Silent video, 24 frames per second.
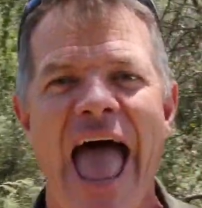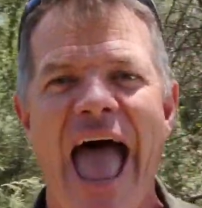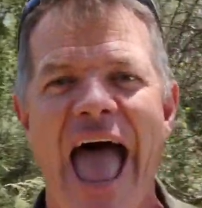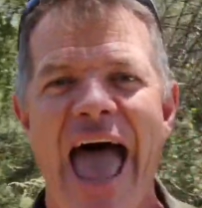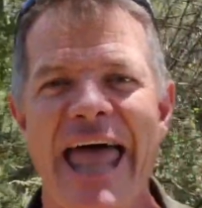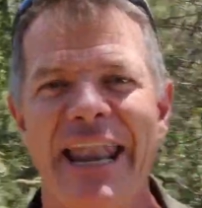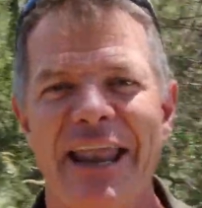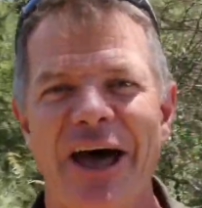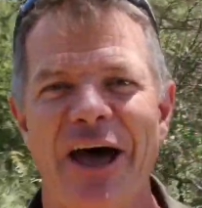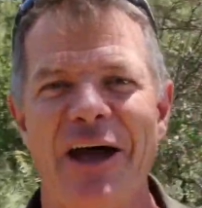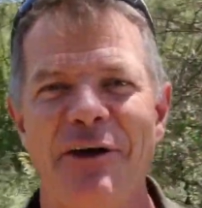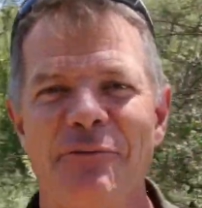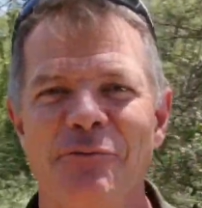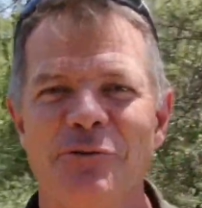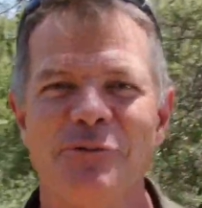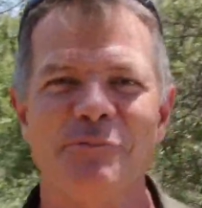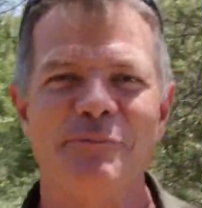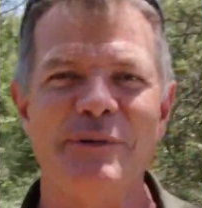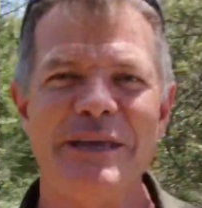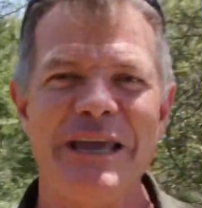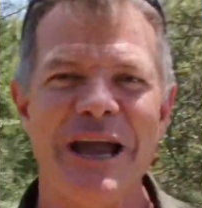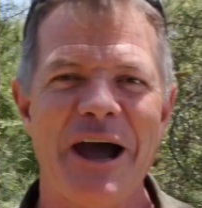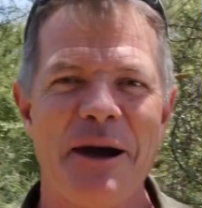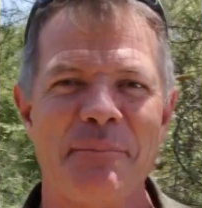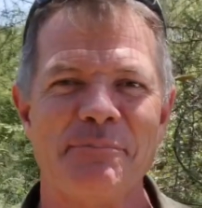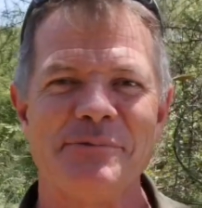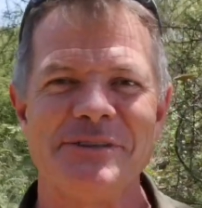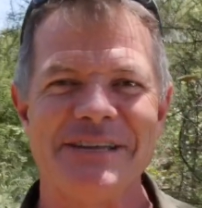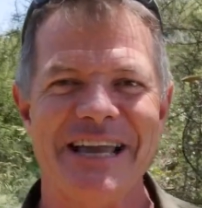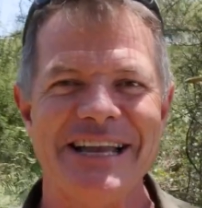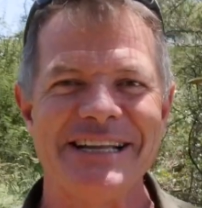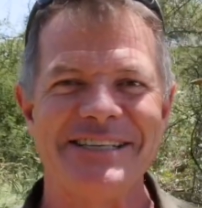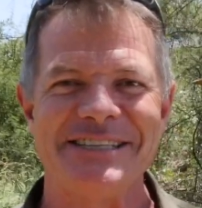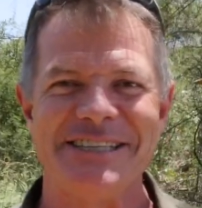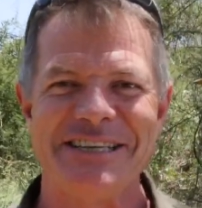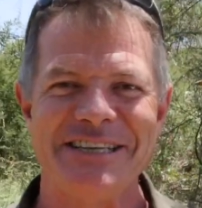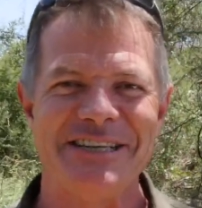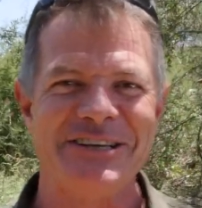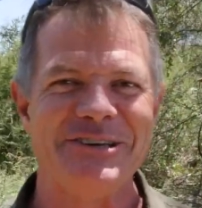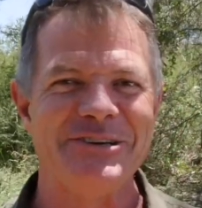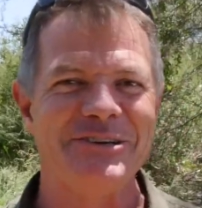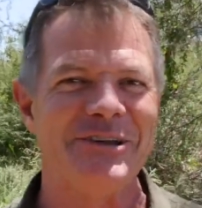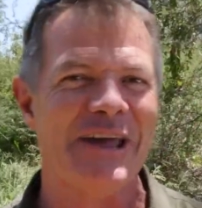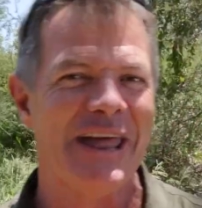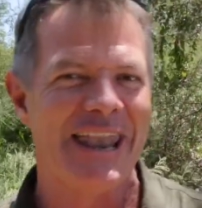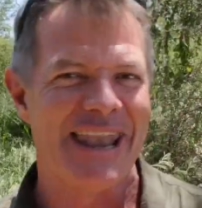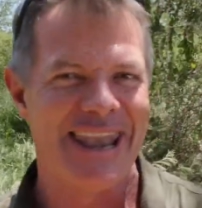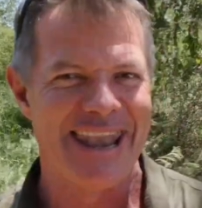and I will be updating you